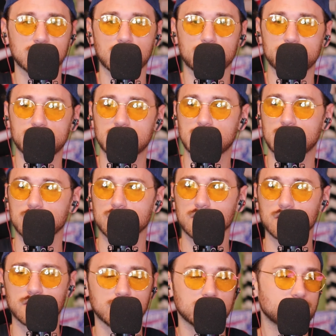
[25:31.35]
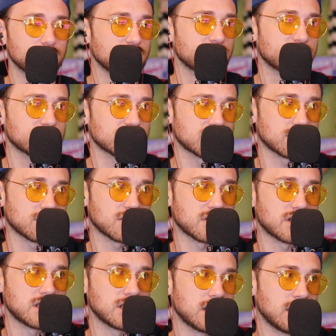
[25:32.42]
coming together, good, beautiful story.